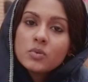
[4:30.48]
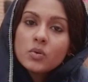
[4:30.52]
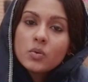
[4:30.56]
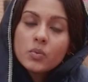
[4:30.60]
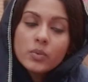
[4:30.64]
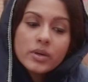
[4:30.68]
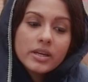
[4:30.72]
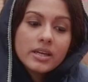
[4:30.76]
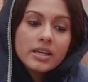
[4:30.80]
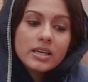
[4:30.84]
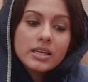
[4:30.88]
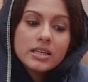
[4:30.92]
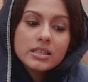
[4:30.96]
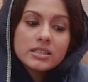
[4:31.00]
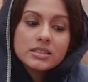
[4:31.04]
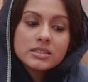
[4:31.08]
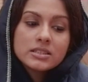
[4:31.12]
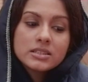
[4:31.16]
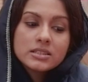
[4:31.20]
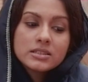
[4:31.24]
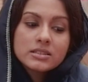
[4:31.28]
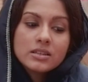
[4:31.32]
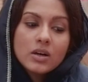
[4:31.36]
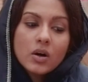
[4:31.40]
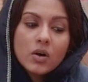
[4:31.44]
movie
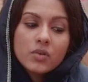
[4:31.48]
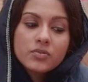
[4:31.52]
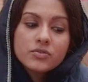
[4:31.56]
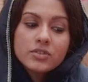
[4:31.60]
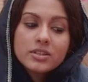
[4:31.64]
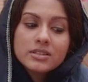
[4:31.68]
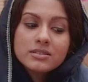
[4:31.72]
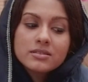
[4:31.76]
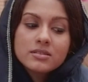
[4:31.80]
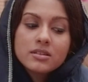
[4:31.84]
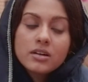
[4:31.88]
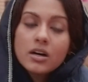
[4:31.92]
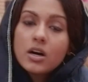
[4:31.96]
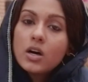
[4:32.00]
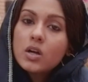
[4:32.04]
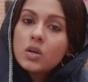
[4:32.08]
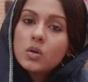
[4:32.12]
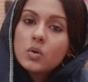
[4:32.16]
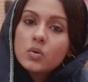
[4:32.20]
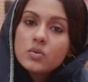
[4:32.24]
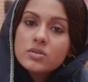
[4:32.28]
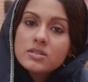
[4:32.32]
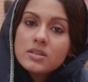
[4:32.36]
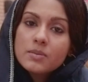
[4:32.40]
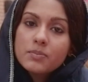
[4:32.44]
is of this
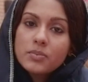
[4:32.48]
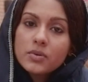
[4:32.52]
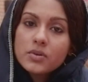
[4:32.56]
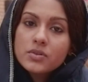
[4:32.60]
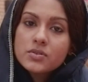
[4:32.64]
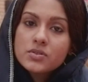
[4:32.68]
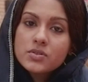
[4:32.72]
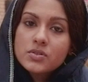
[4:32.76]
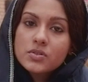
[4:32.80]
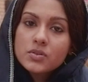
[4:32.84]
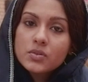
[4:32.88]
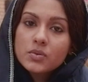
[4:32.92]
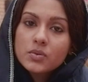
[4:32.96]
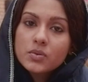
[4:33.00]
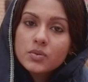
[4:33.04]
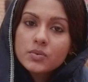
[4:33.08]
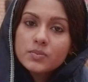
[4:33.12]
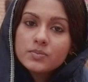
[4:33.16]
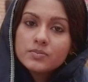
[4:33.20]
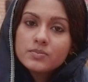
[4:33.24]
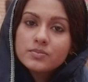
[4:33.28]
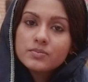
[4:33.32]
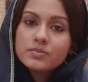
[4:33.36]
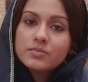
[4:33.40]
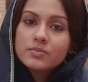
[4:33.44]
girl who's supposed to
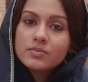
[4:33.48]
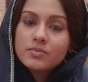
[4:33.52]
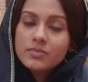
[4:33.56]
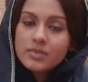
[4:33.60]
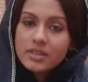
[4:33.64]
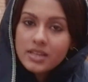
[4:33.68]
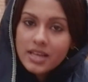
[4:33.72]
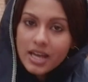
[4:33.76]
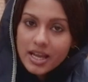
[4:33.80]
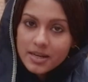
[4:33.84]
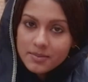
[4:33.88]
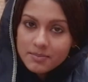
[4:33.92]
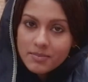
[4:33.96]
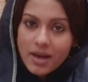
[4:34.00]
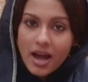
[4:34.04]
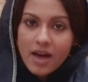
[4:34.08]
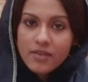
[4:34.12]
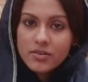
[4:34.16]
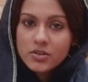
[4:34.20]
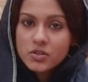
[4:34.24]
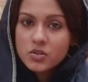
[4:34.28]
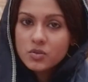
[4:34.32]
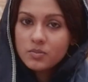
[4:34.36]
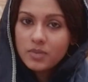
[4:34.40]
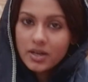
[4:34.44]
get
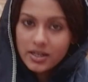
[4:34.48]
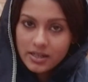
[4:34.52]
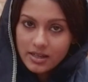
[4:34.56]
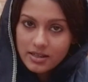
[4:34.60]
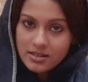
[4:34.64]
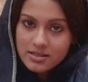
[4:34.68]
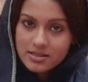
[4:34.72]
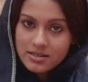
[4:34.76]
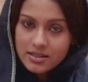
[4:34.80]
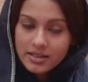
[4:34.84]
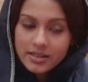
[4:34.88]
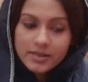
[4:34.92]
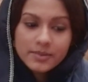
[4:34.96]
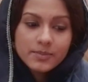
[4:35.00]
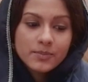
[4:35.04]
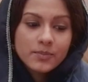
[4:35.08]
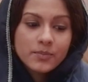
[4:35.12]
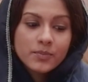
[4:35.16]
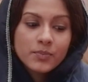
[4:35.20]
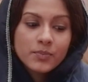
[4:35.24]
married to Bhagat Singh,